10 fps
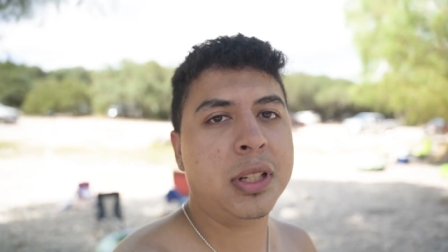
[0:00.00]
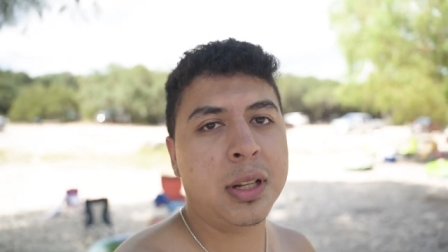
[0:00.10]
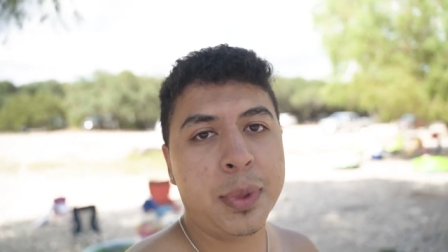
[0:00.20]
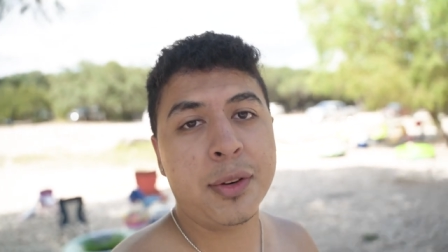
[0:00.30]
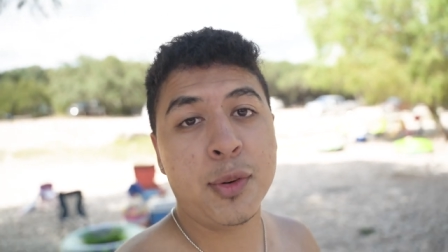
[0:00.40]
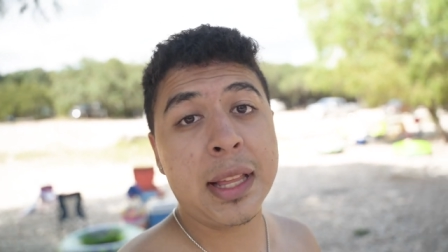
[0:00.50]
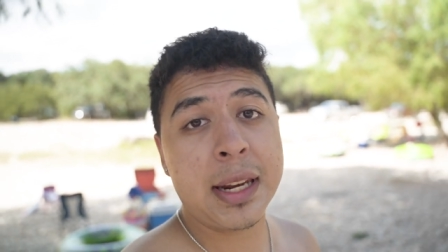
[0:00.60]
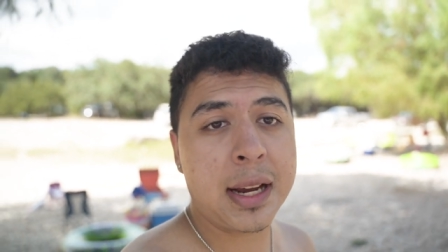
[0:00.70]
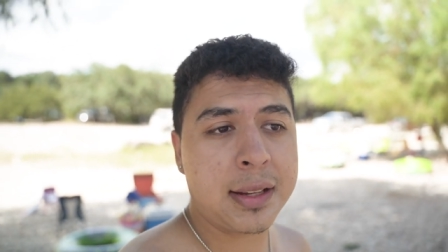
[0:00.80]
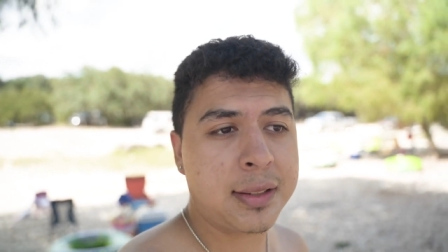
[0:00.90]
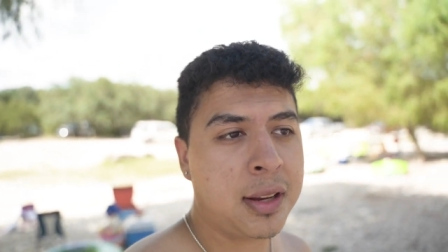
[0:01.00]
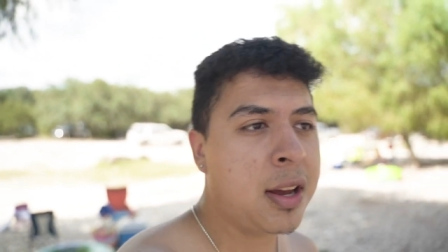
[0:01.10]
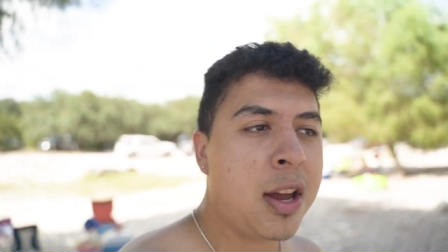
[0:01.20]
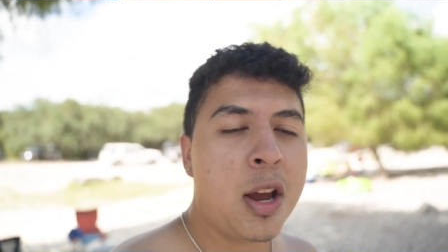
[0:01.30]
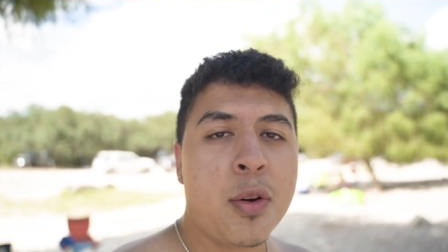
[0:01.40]
It's gonna be really nice.
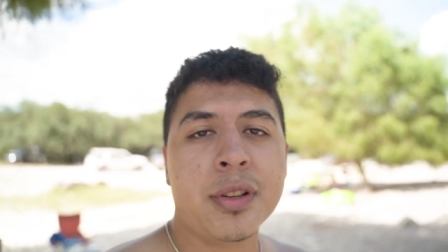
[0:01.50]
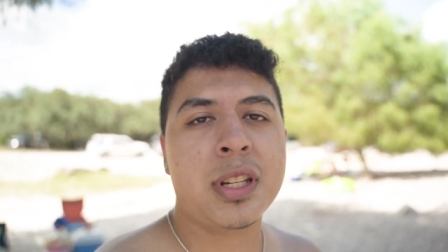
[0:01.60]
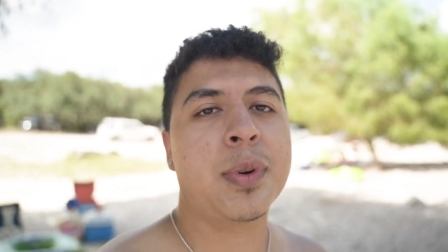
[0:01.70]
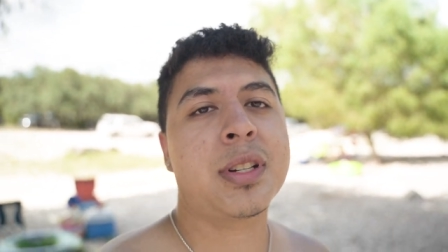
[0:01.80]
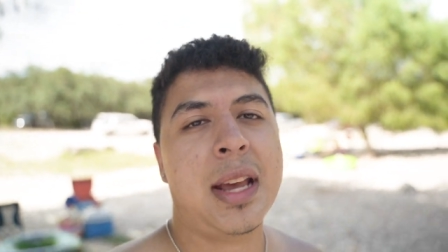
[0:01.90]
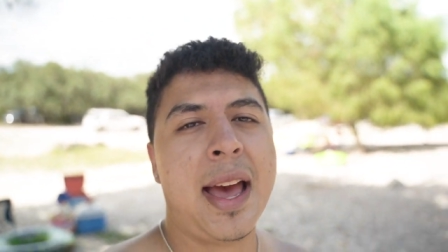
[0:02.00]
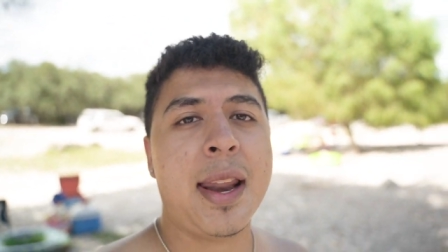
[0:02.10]
We're gonna see a bunch of